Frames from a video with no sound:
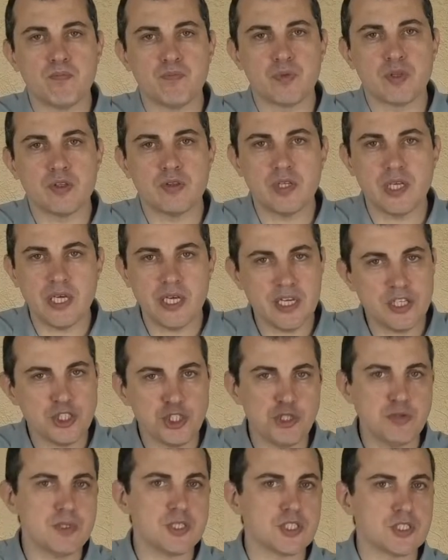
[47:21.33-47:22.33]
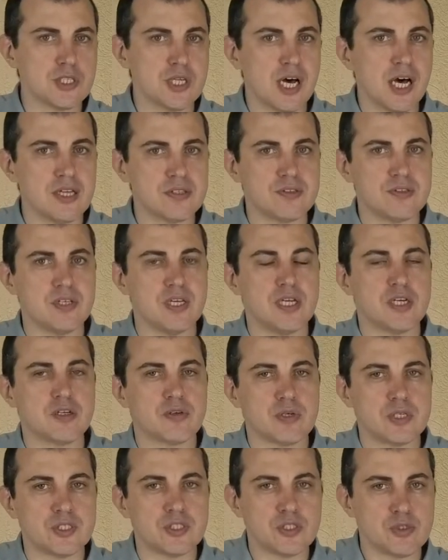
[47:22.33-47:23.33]
the issue is not the
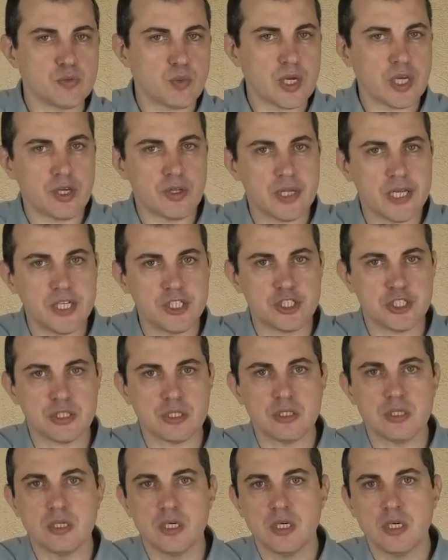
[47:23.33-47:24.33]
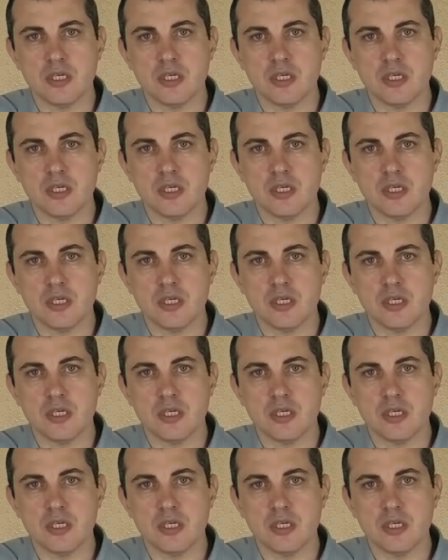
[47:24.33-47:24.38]
increase in regulation.